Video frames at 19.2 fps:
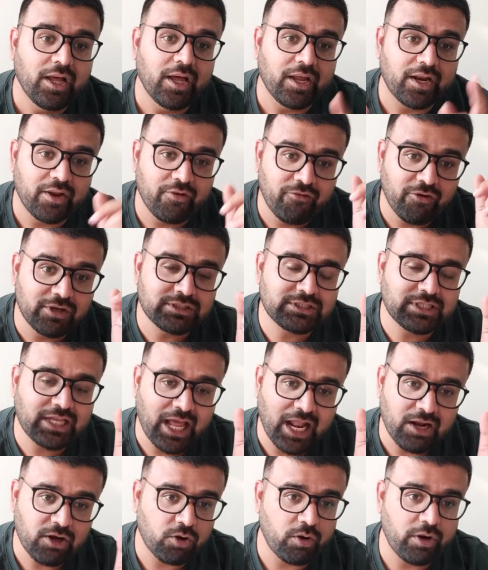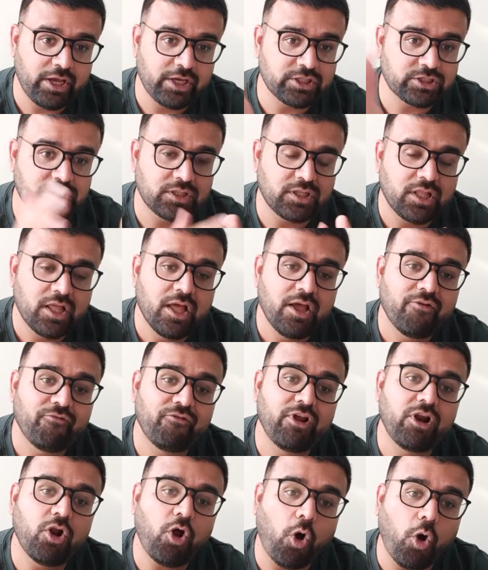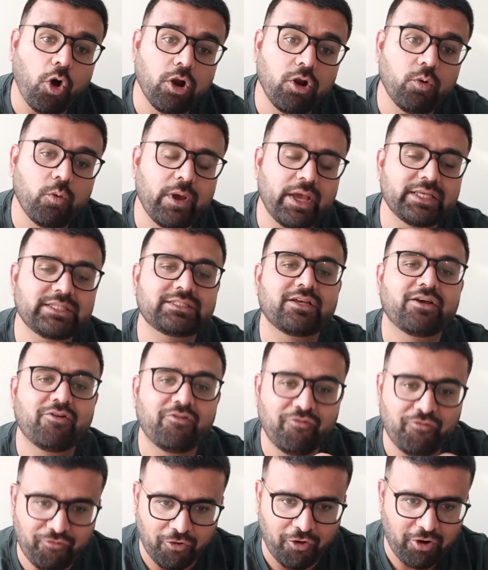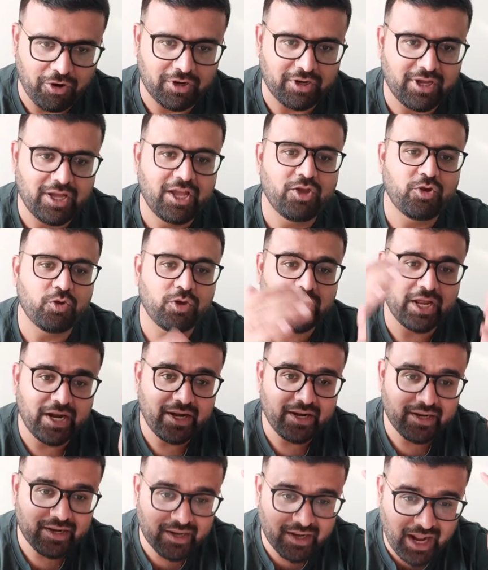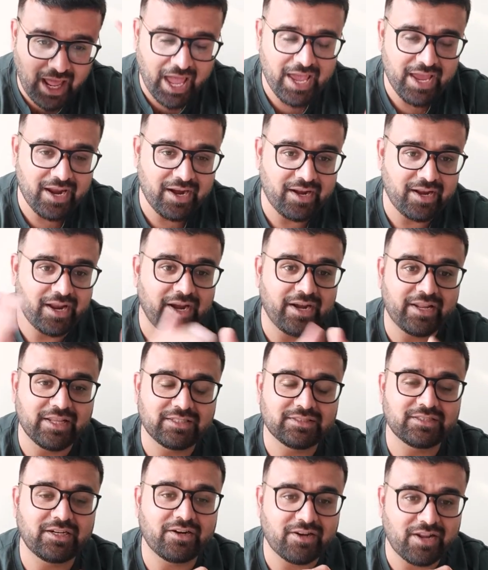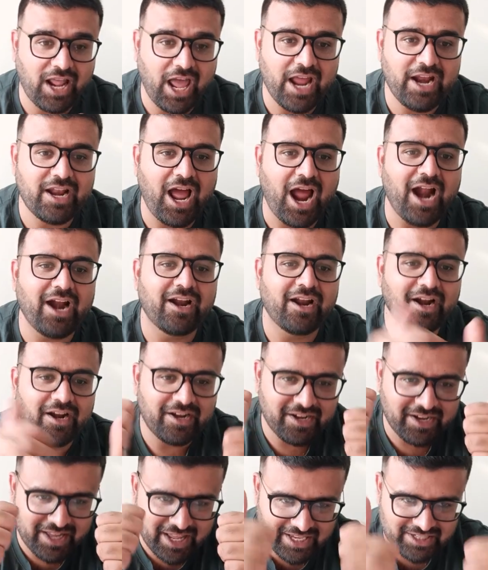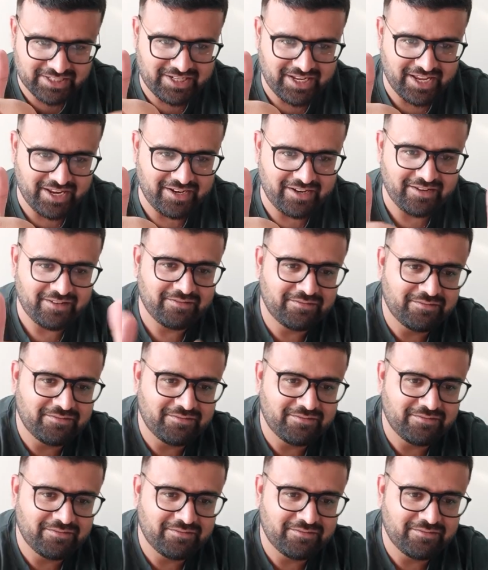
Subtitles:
Reverse calculation will always work. You can try it. It is tried and tested.